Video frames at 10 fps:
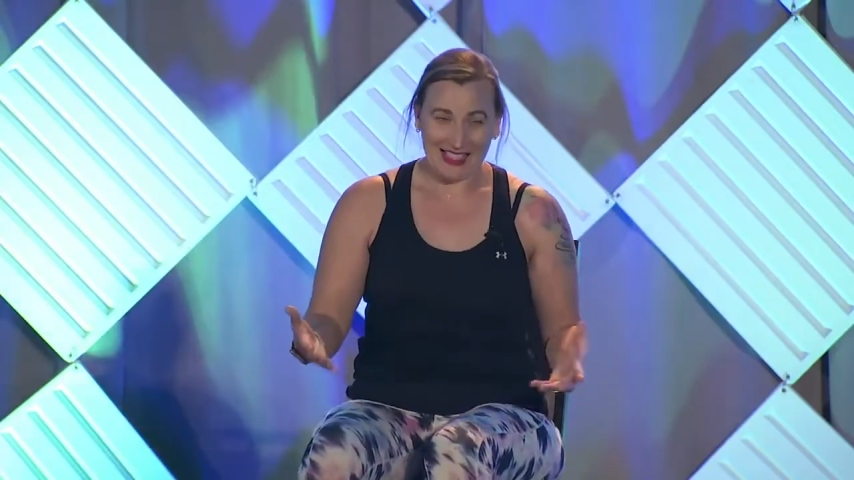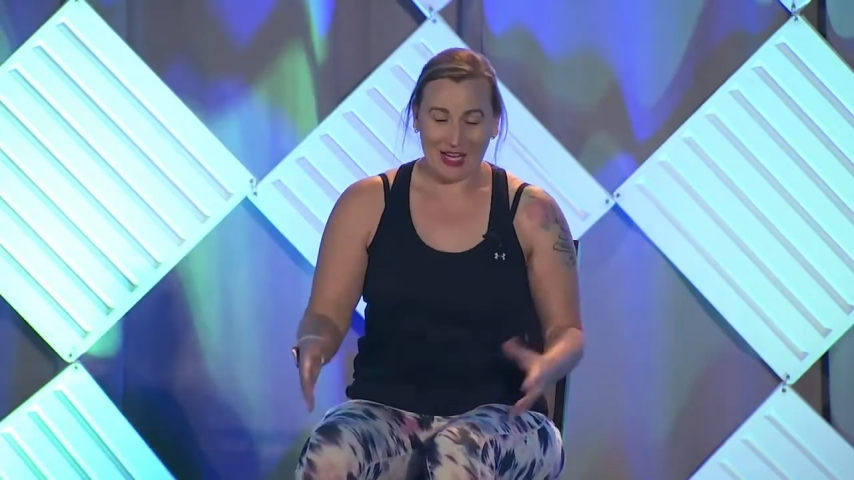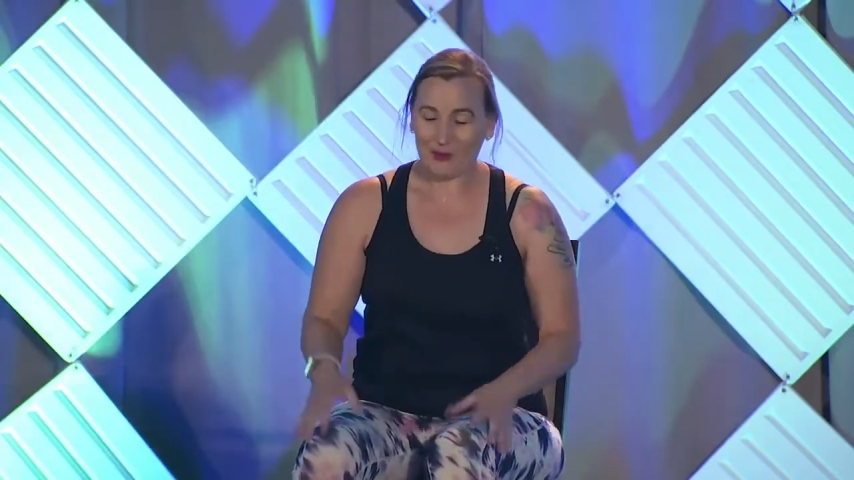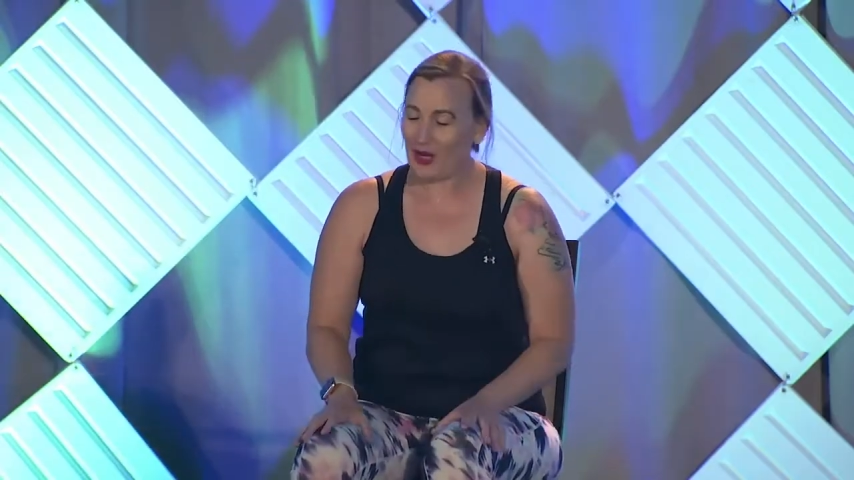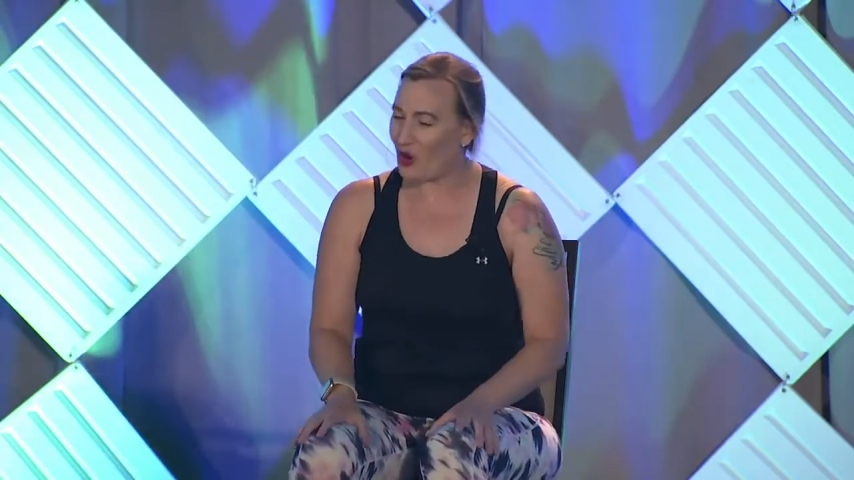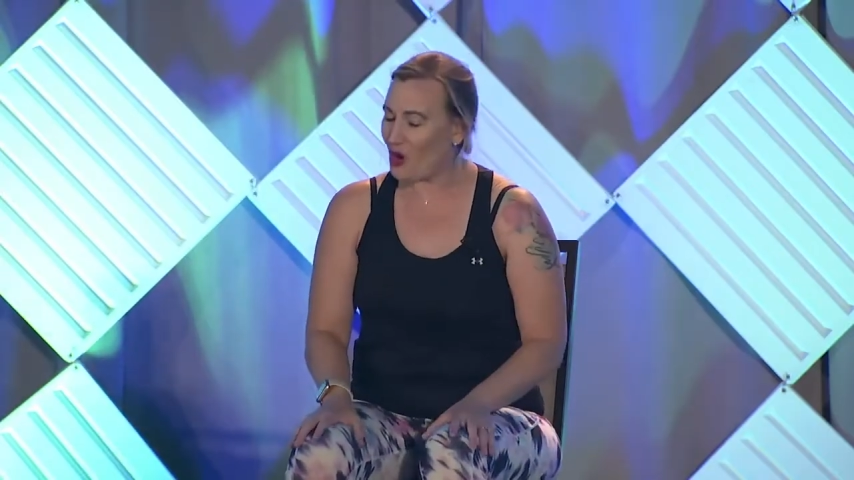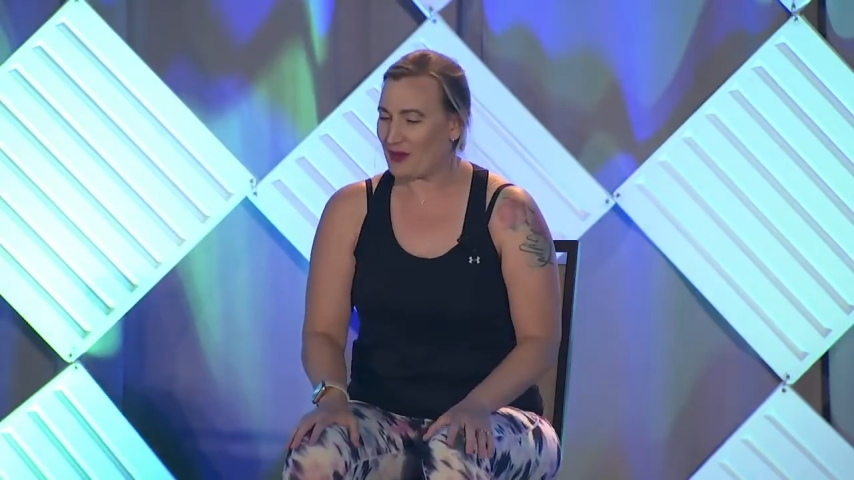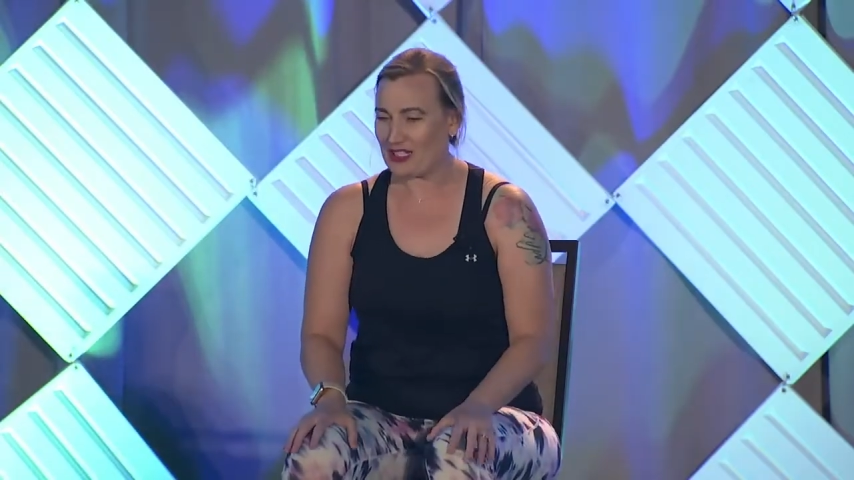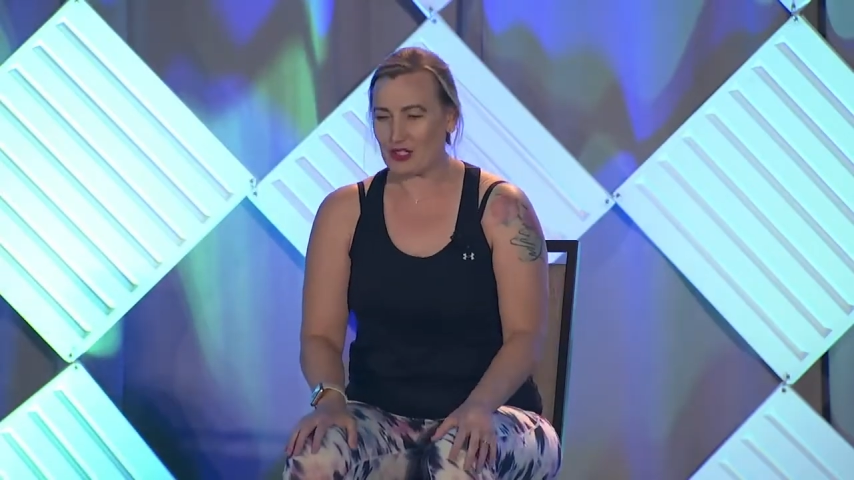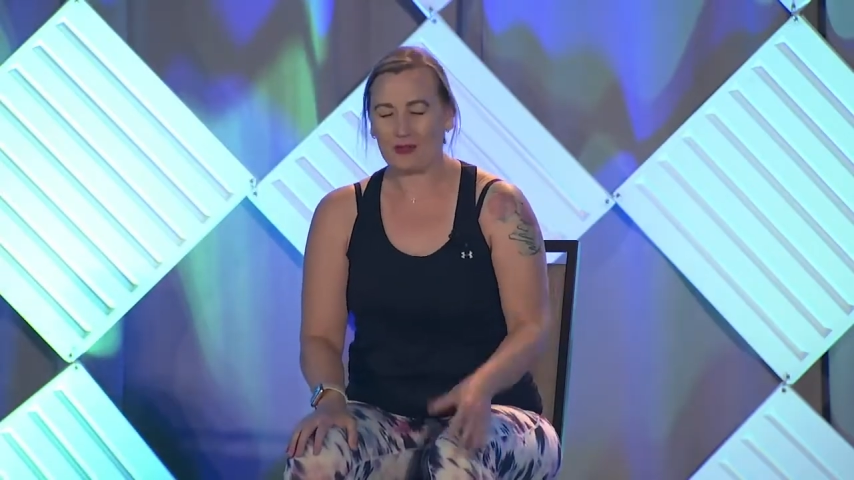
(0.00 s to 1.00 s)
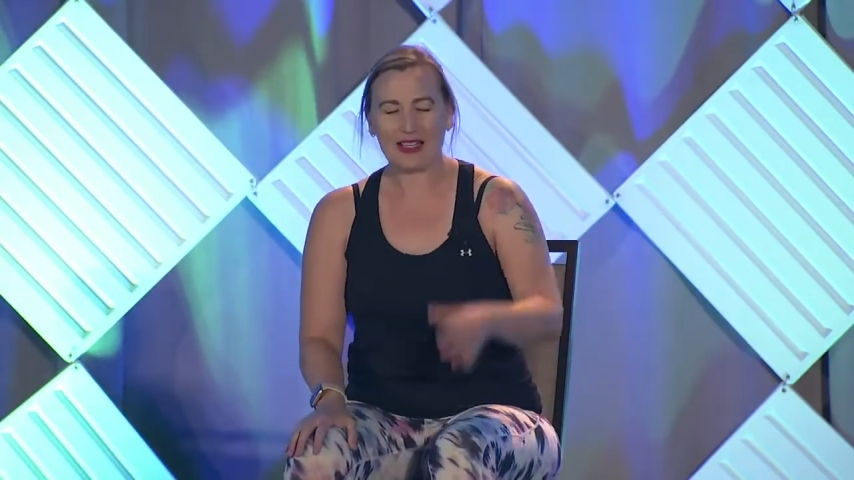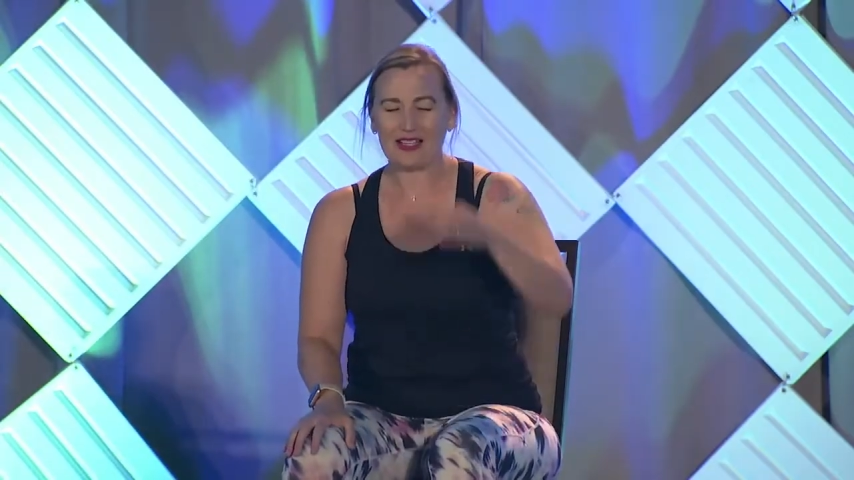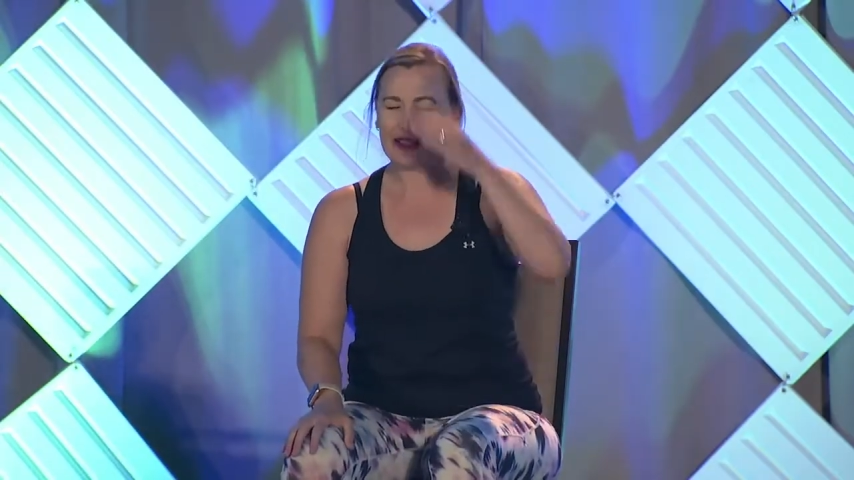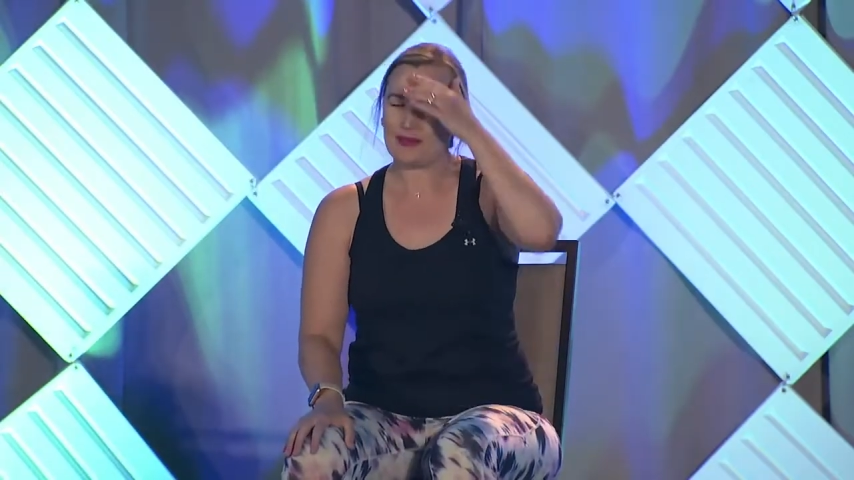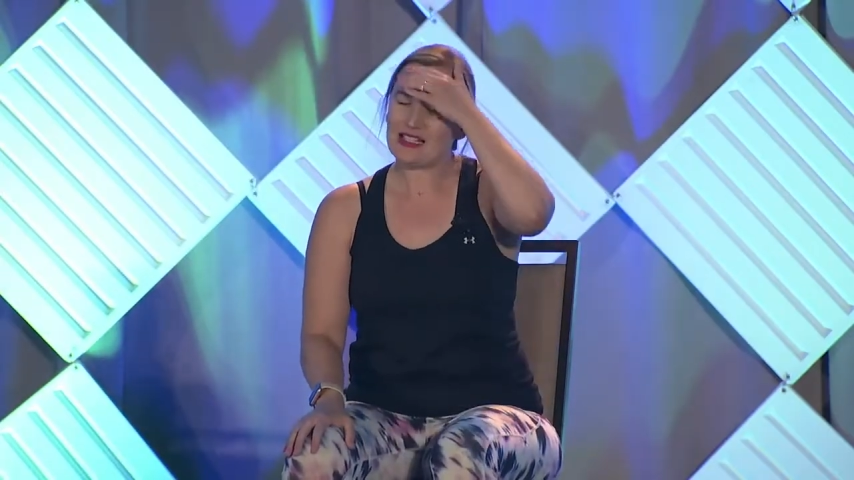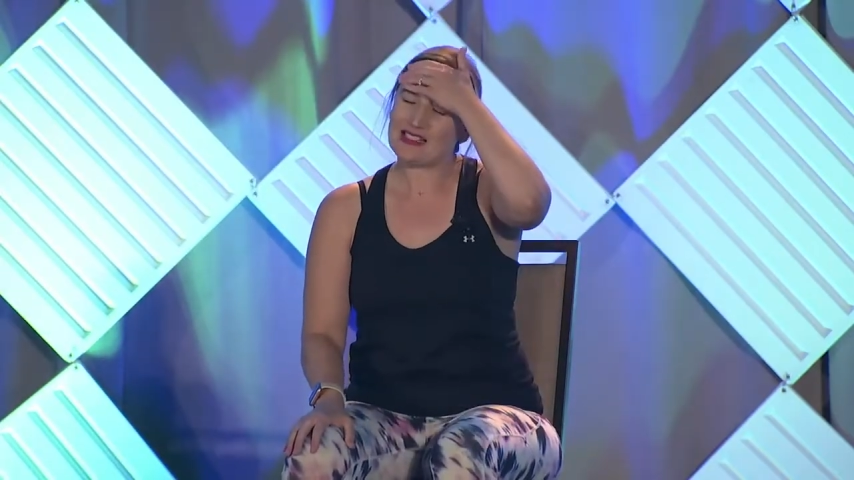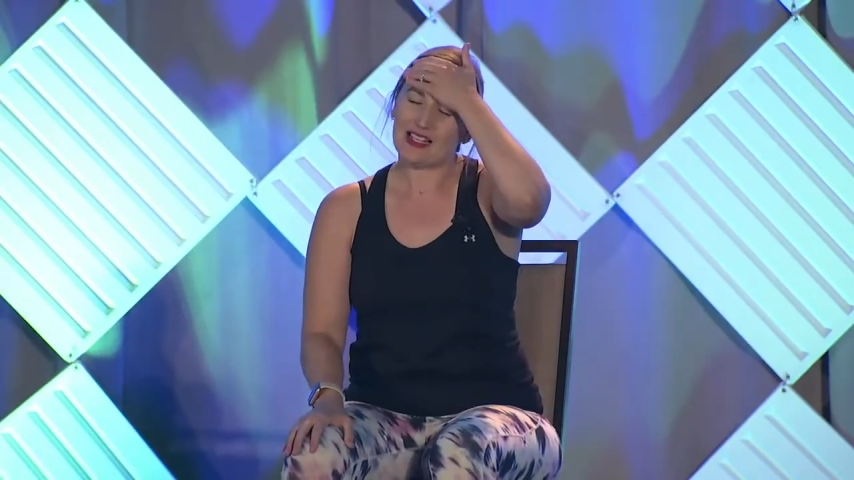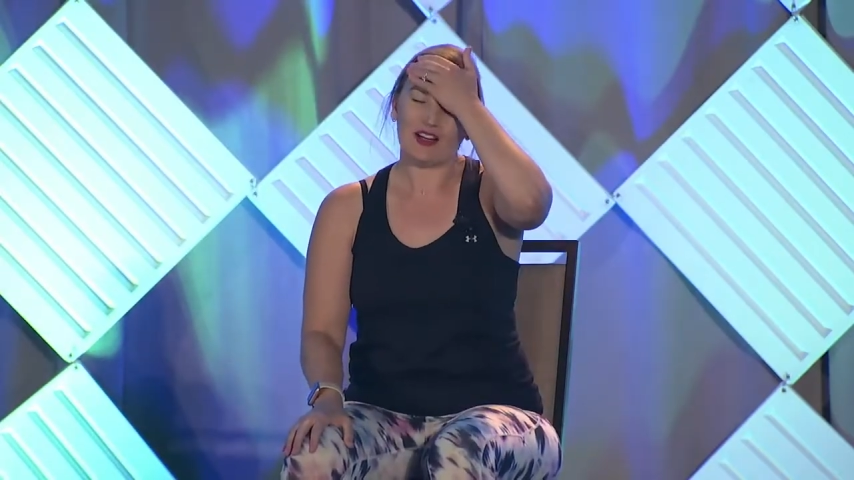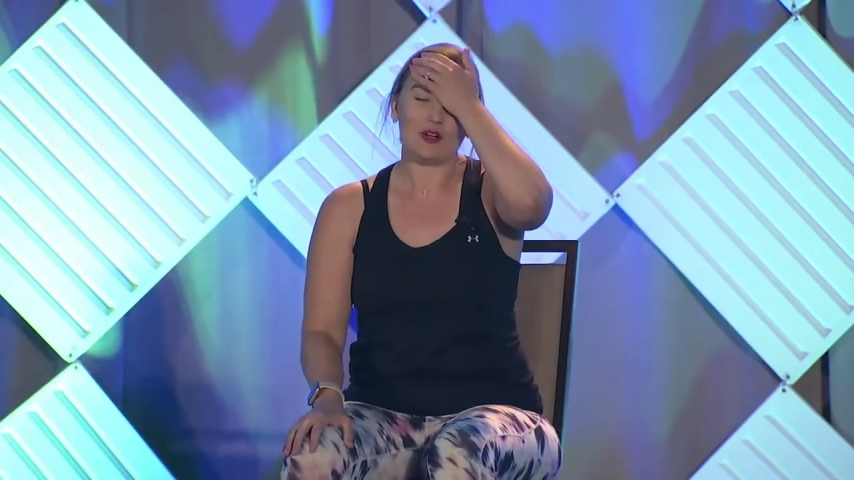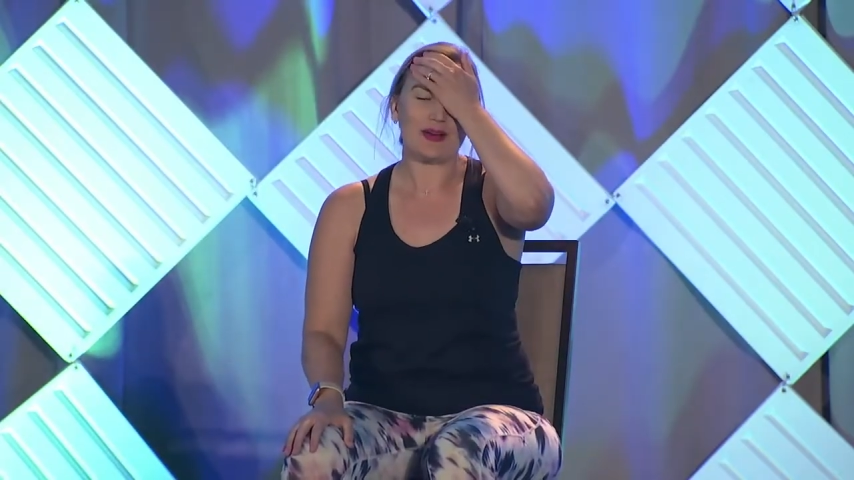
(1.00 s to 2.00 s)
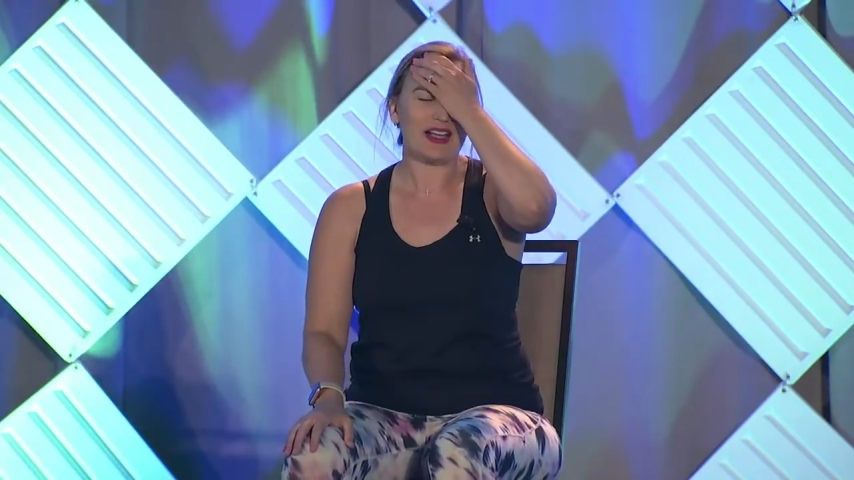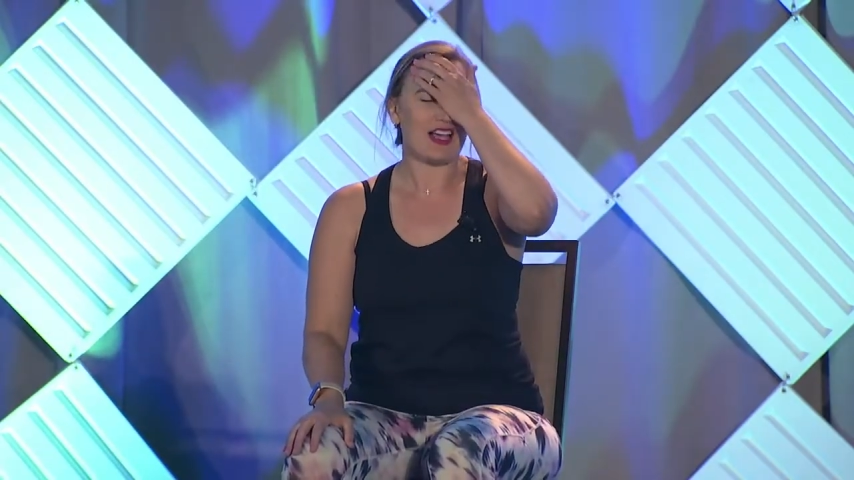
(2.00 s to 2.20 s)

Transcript: and I went home and I told my husband, I said, "Oh my